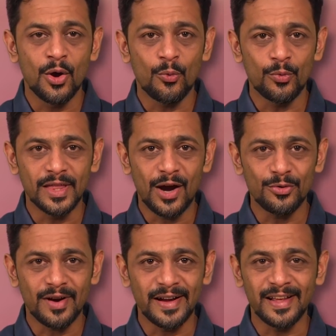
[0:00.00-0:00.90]
without
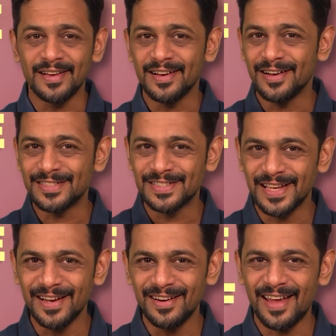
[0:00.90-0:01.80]
writing a
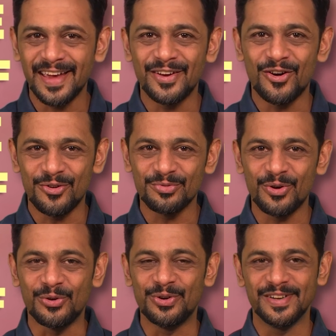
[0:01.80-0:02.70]
single line of
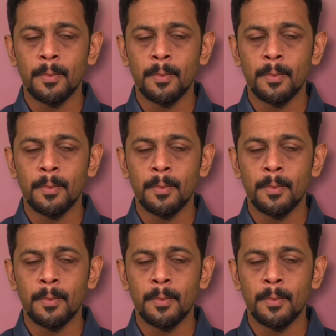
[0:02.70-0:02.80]
code.